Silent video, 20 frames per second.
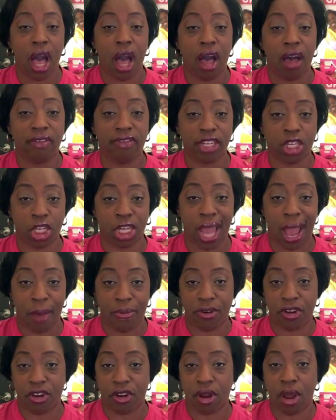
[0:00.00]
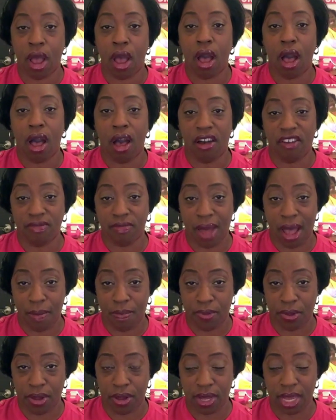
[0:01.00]
of a chapter of my
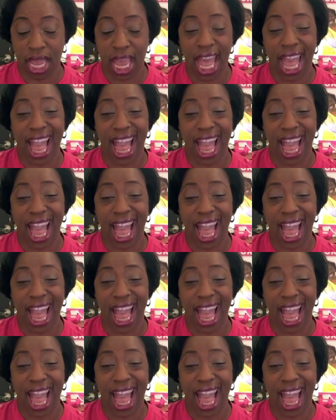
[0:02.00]
book.